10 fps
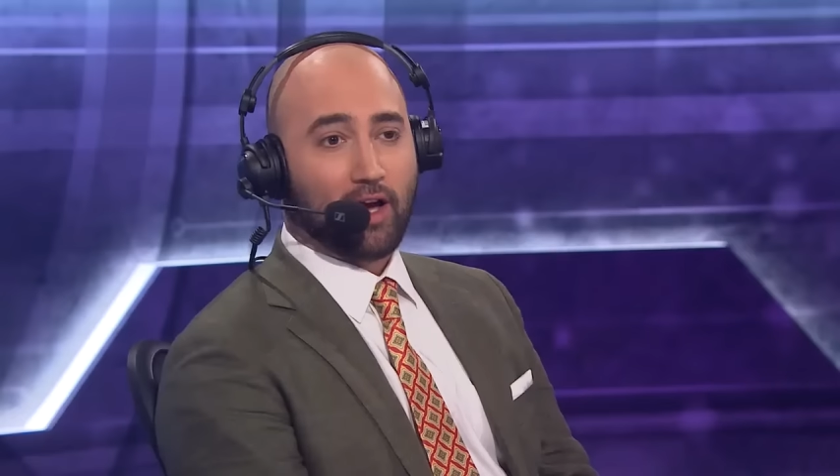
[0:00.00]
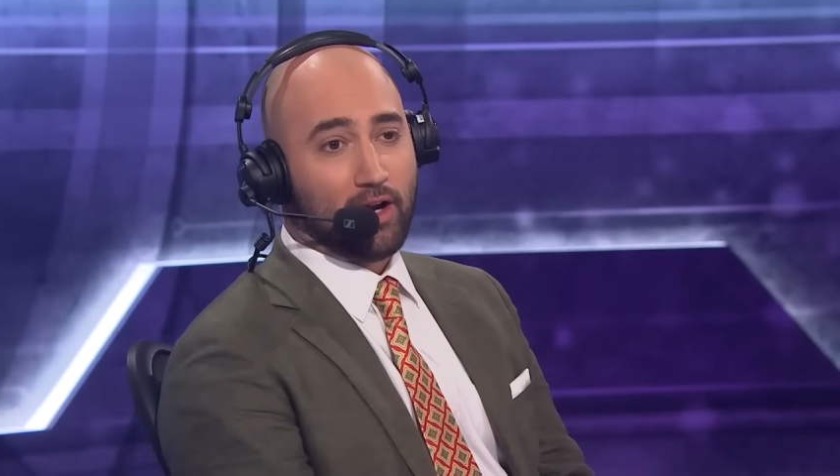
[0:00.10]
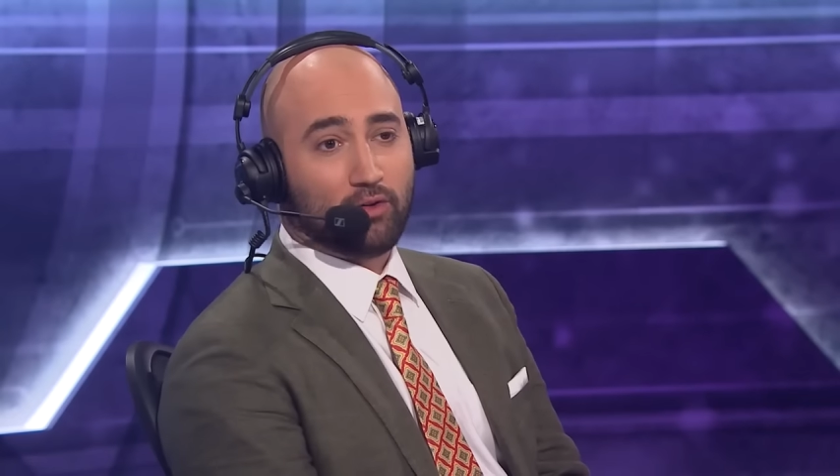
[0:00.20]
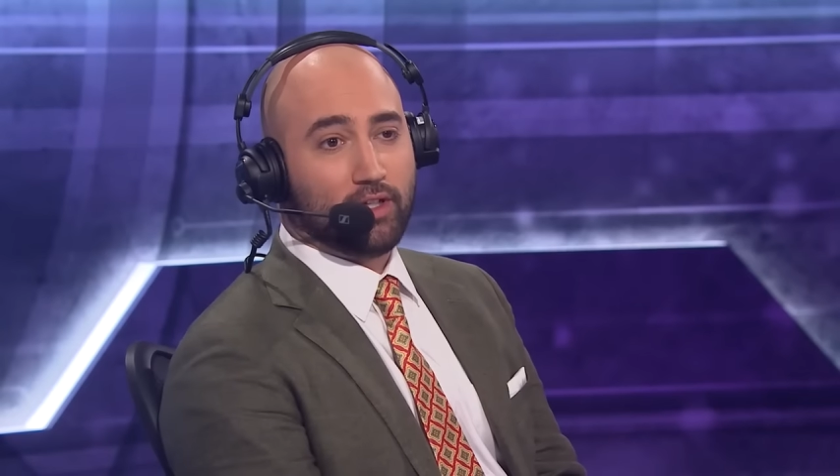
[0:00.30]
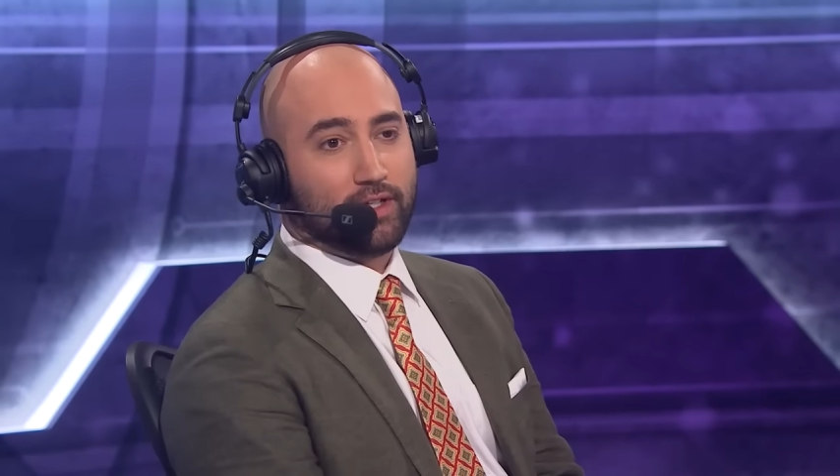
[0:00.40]
I,
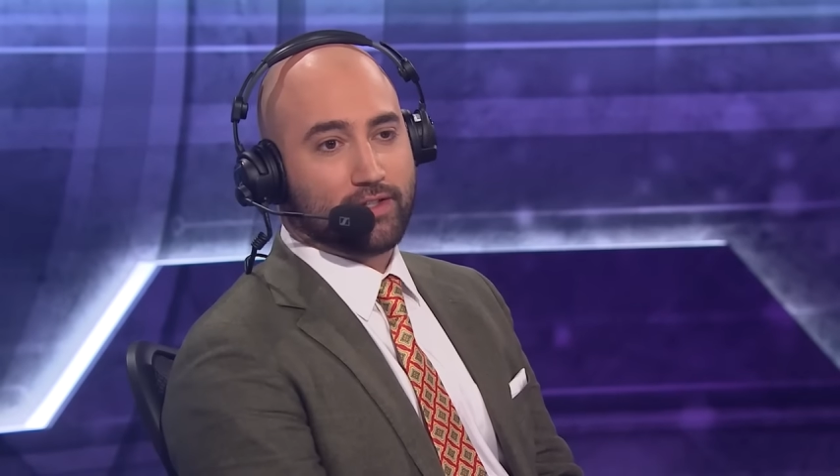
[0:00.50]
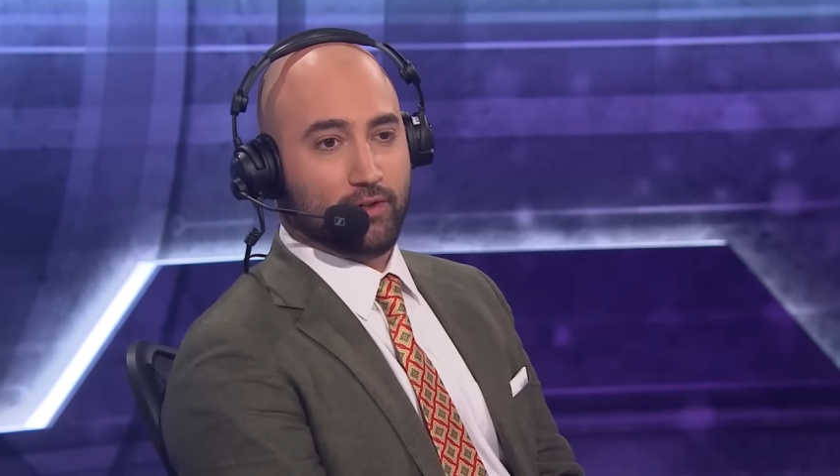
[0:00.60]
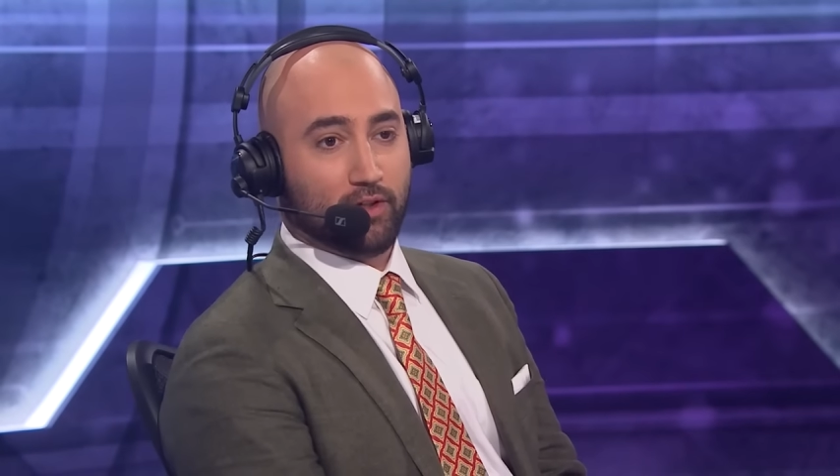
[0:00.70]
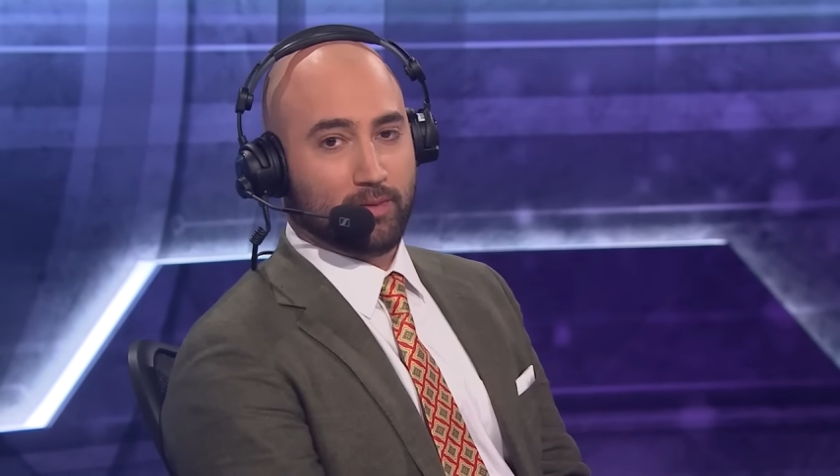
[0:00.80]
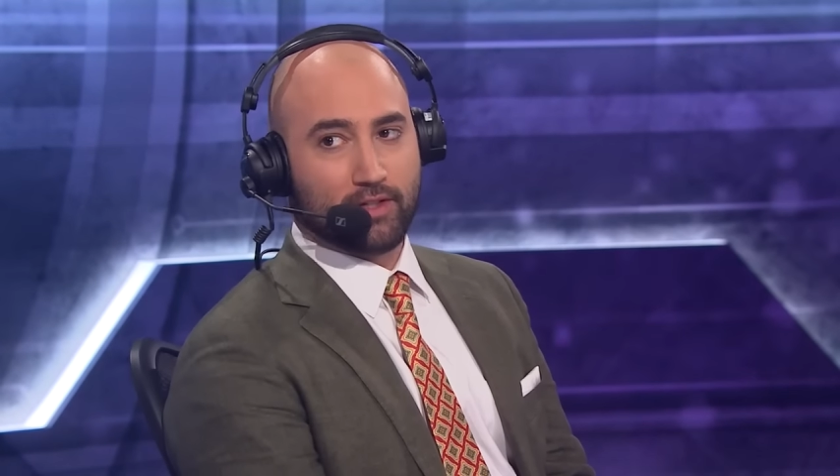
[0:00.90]
I don't look at
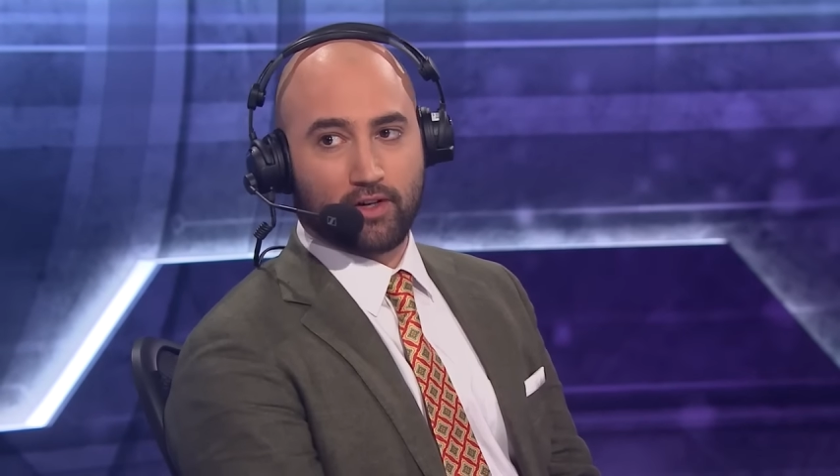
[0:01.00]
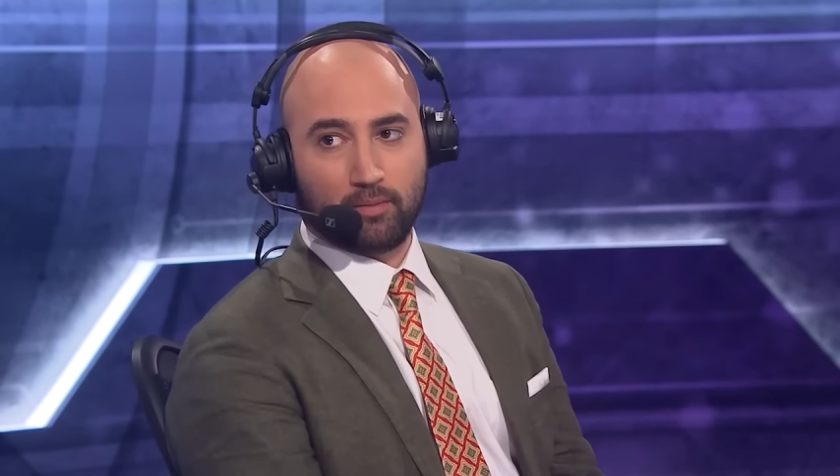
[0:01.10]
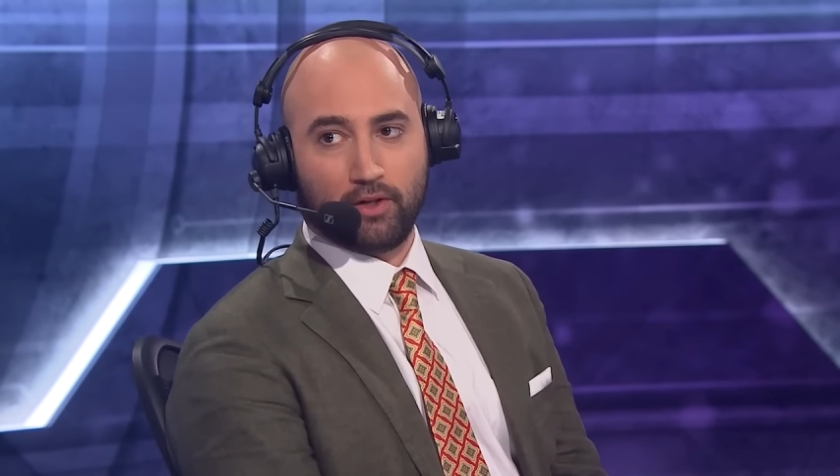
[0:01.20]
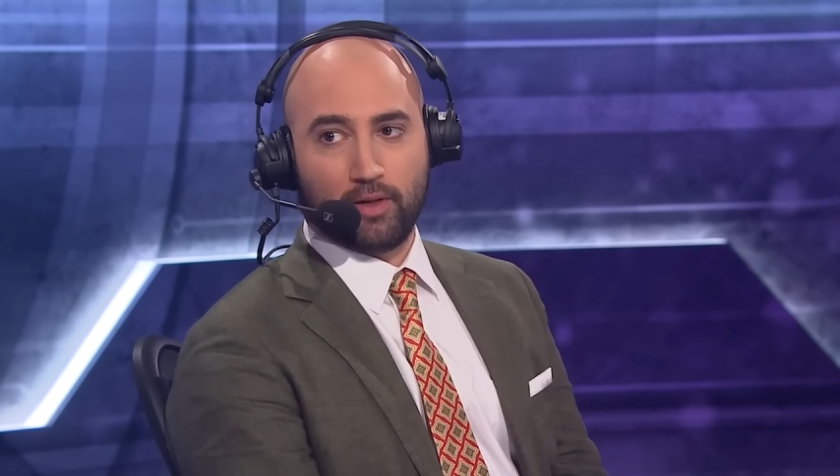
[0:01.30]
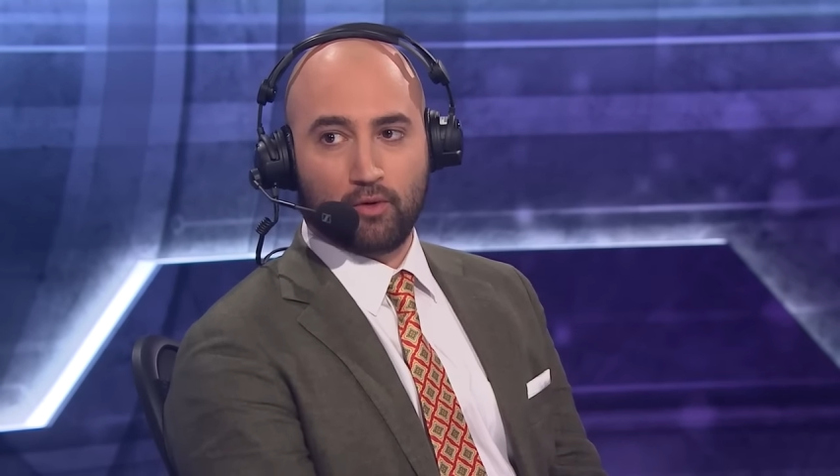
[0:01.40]
Skadoodle to be the star
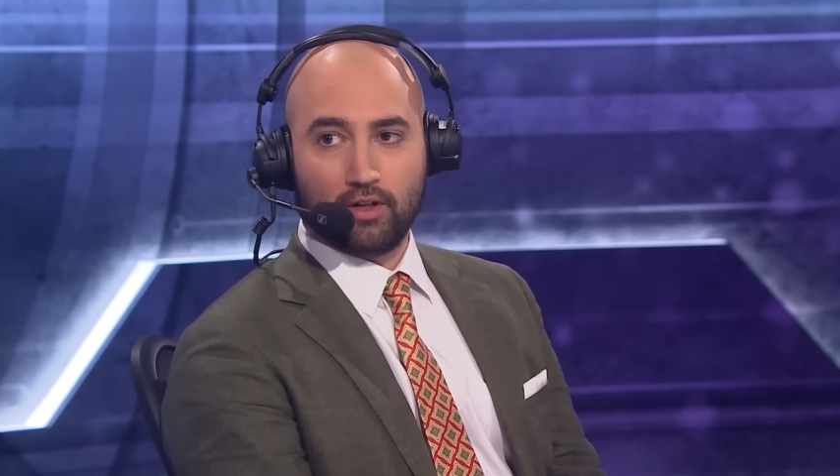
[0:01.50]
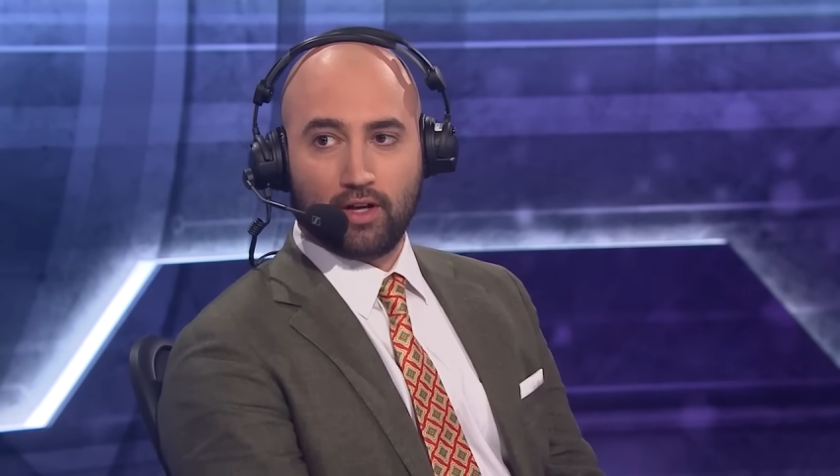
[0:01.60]
player anymore.